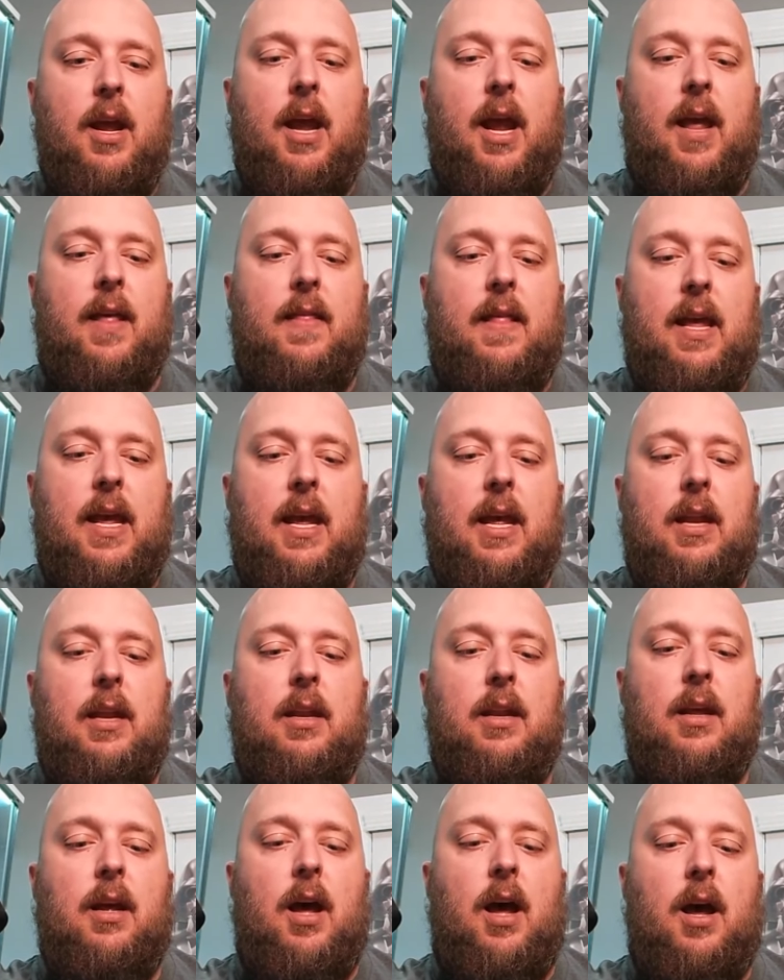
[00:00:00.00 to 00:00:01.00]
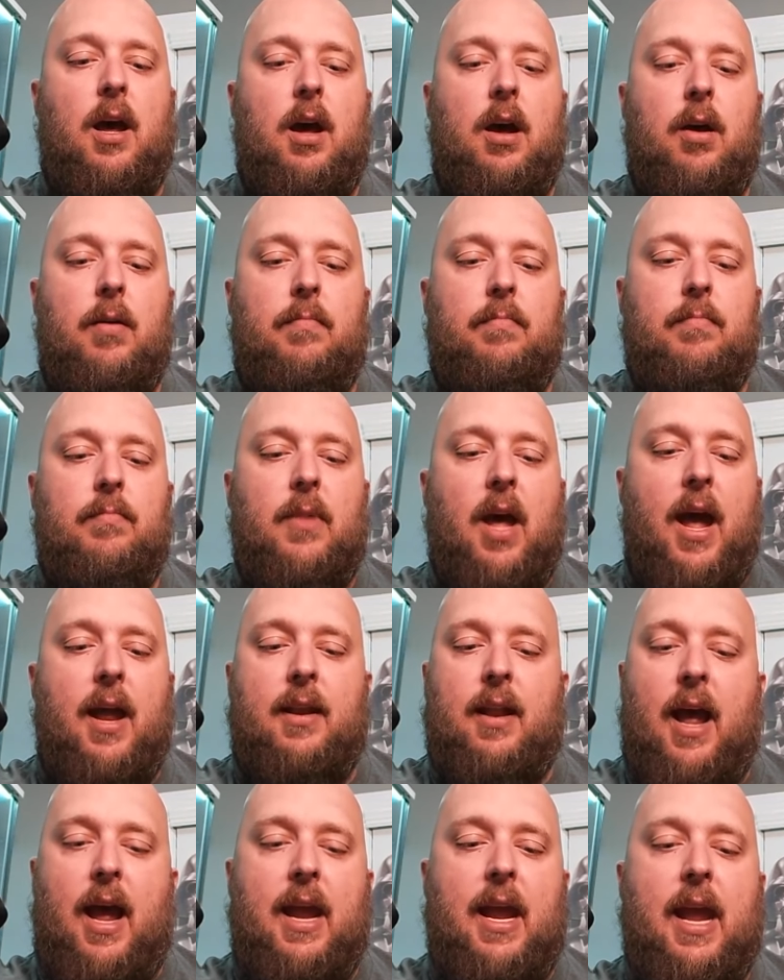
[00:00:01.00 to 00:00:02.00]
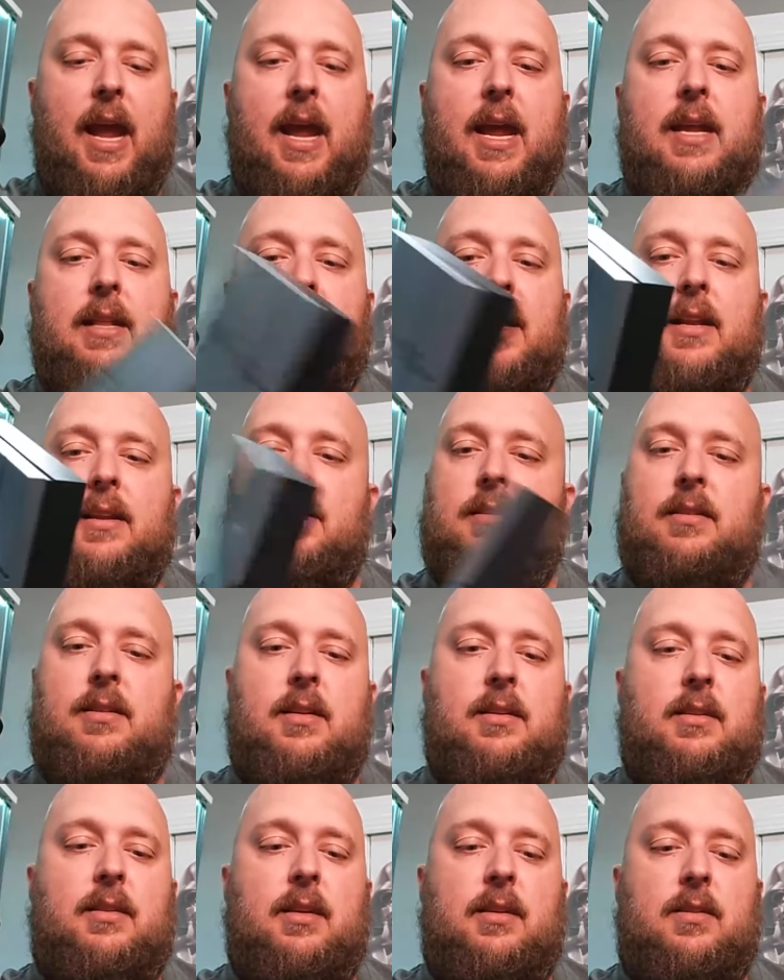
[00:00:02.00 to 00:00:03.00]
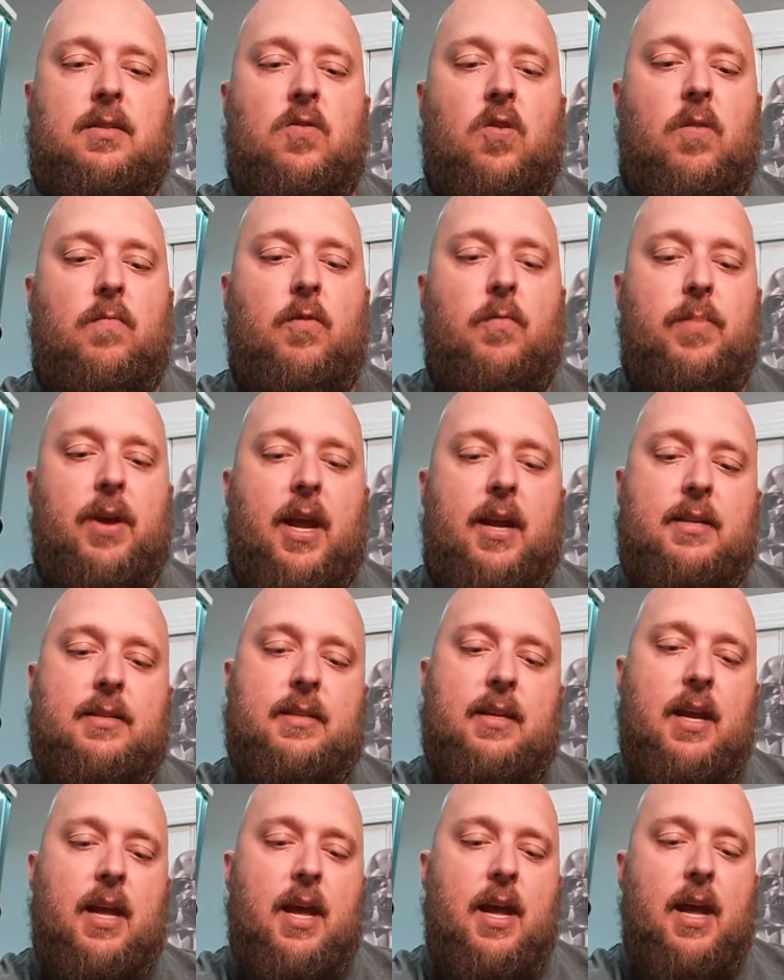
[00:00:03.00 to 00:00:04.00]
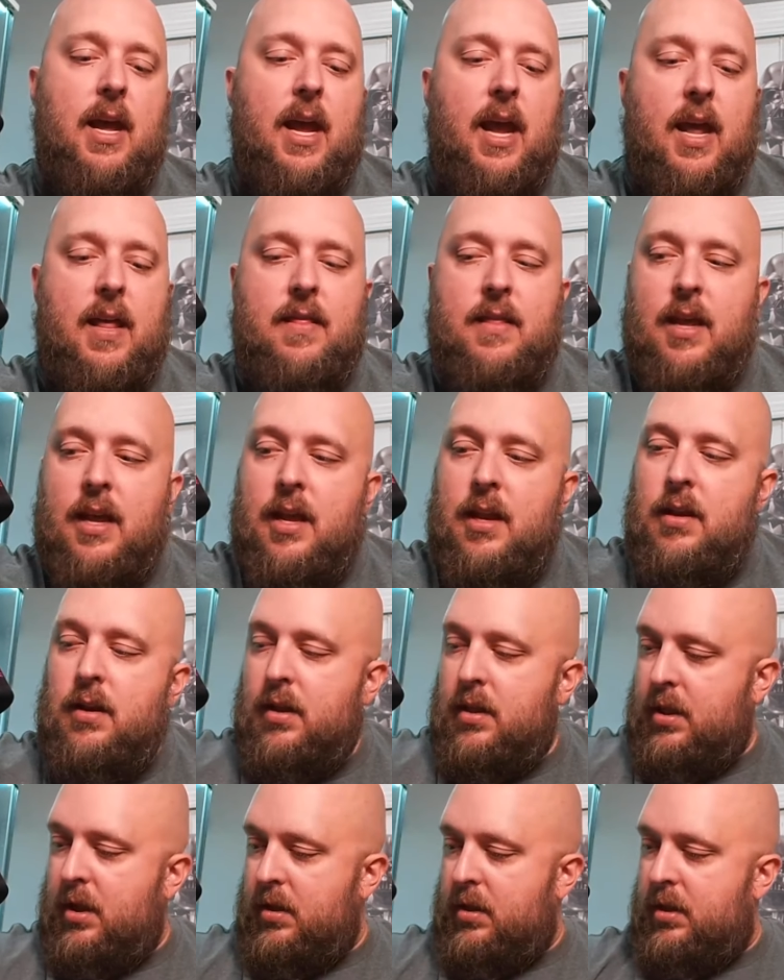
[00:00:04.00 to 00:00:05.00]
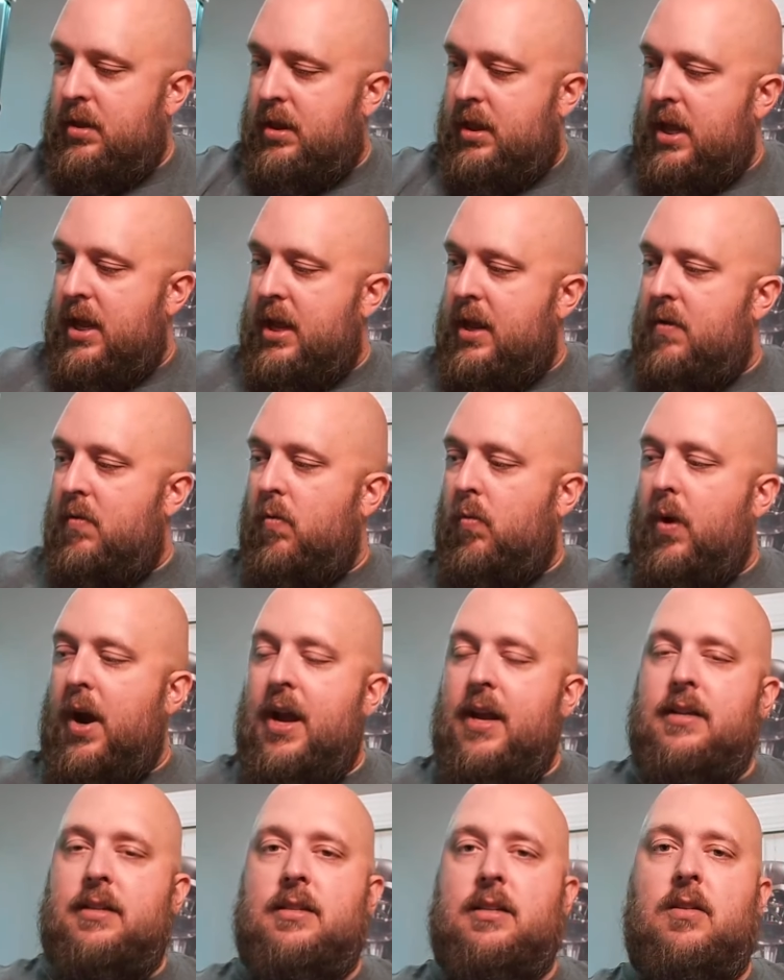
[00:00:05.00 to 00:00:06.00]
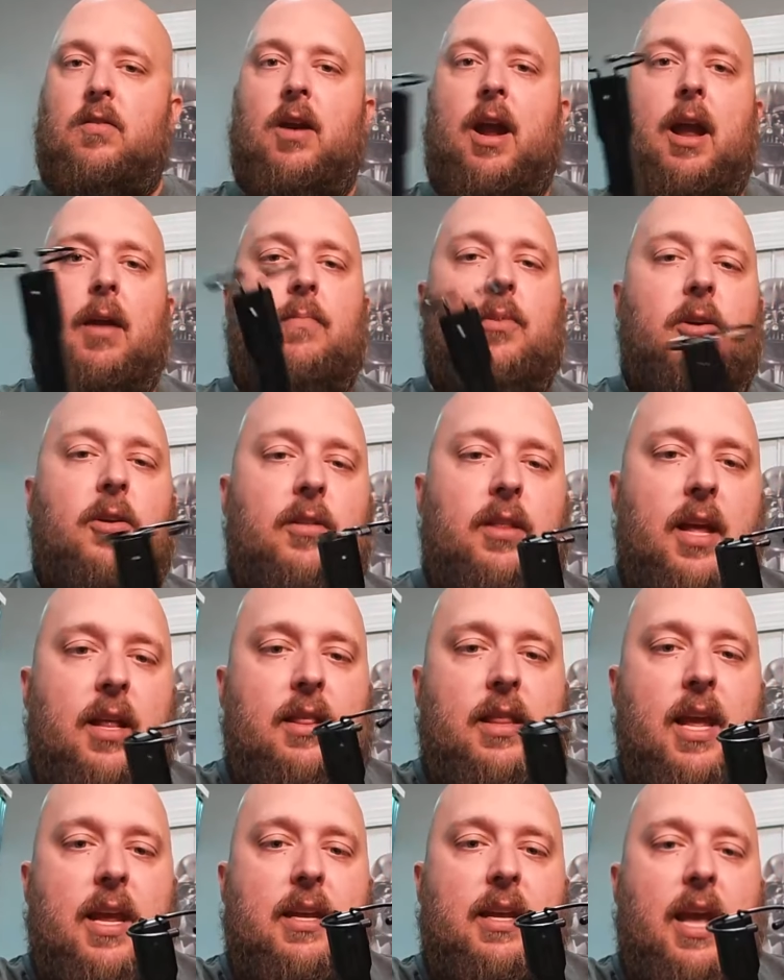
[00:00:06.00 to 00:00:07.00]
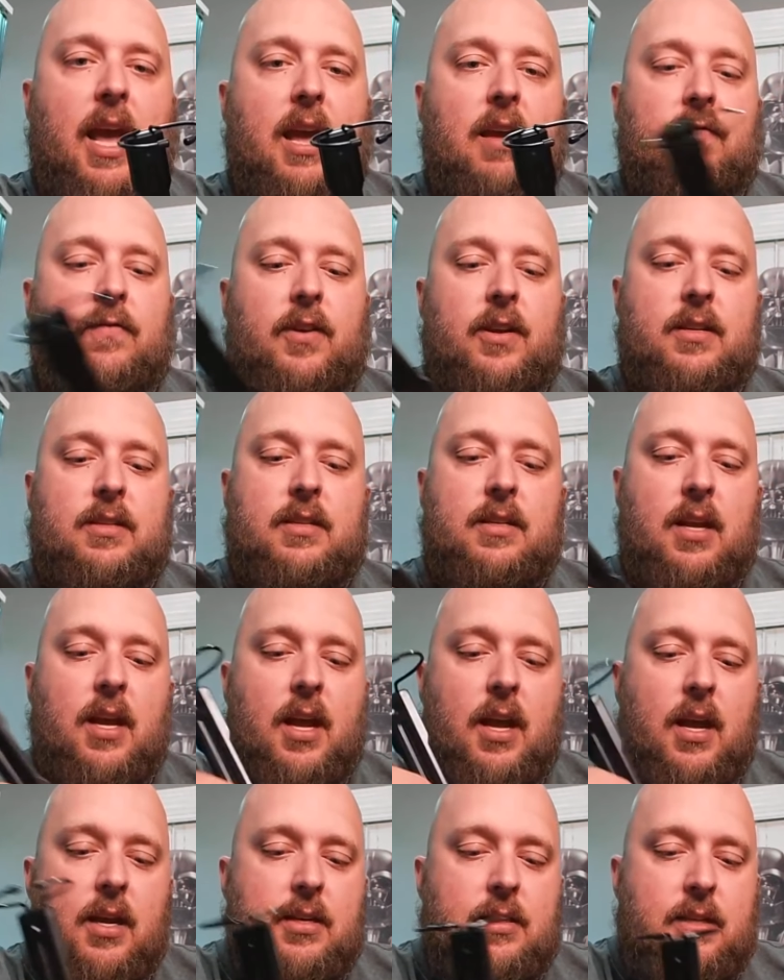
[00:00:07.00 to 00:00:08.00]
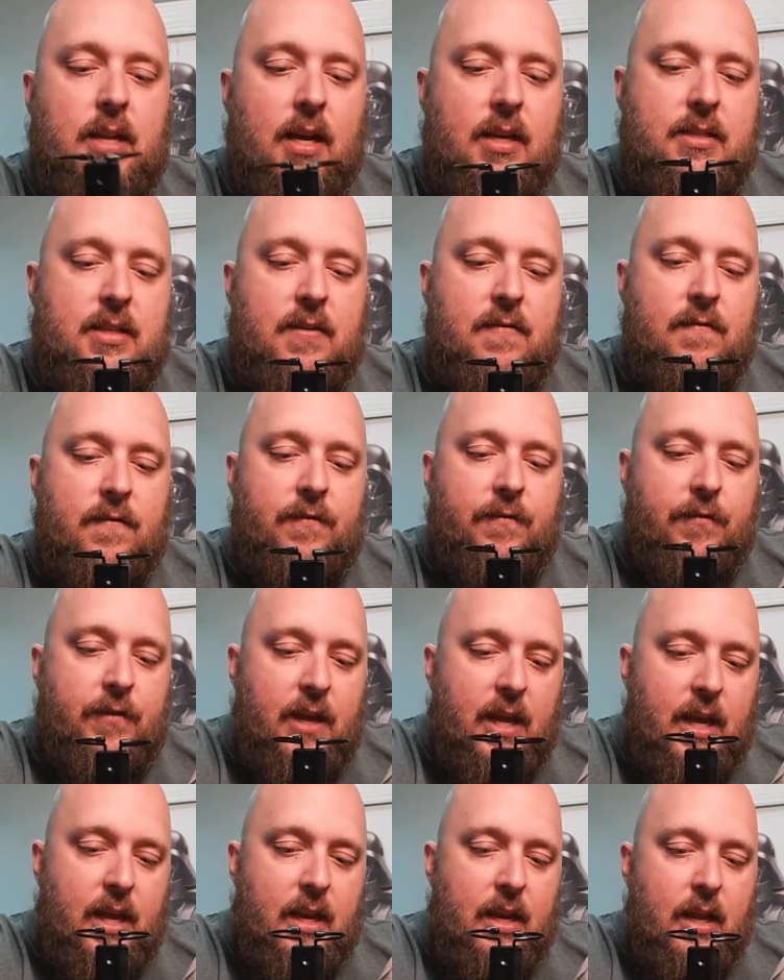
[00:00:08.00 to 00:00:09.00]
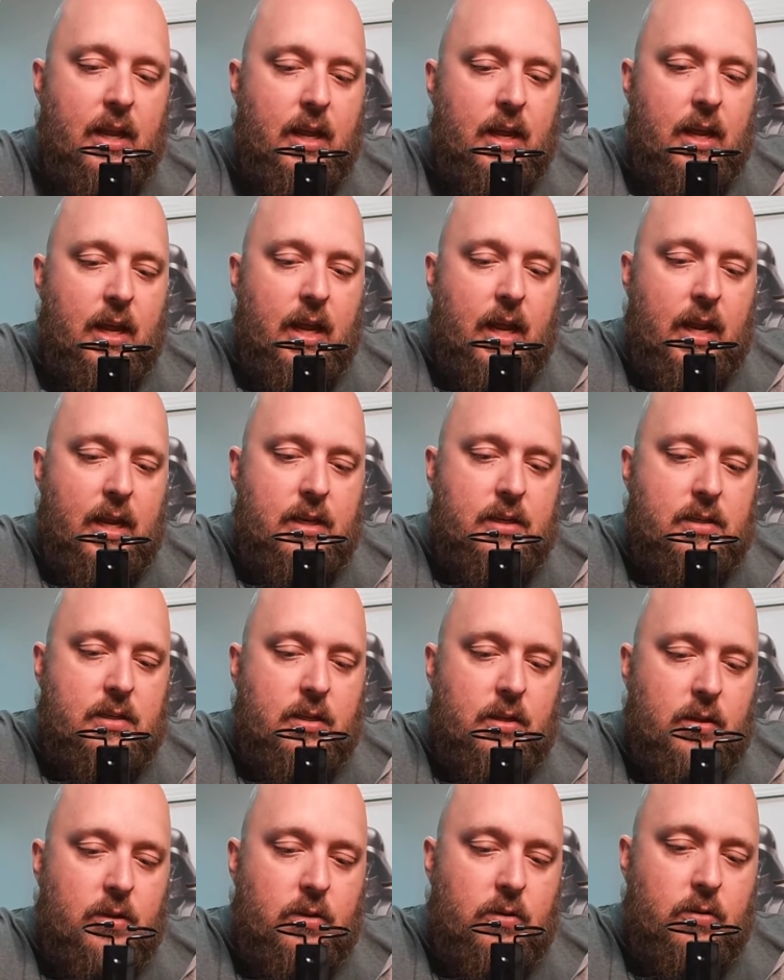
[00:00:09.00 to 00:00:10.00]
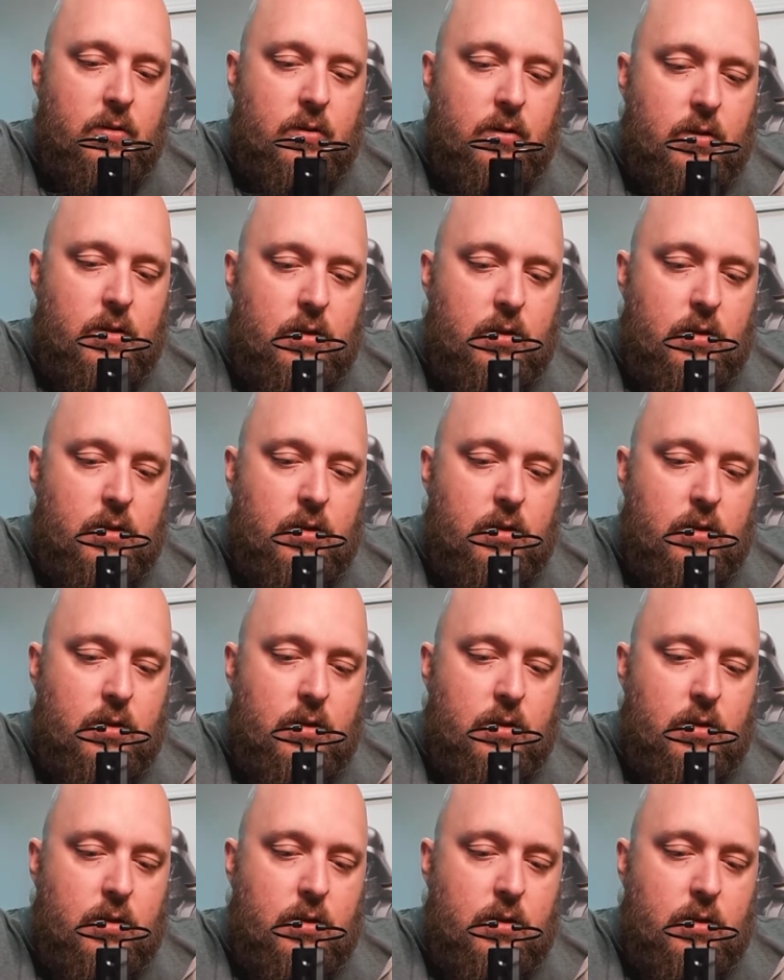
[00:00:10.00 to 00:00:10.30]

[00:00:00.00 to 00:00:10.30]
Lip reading: And then I hate that it's just this normal base. And then the waist grabber that they gave us doesn't fit into,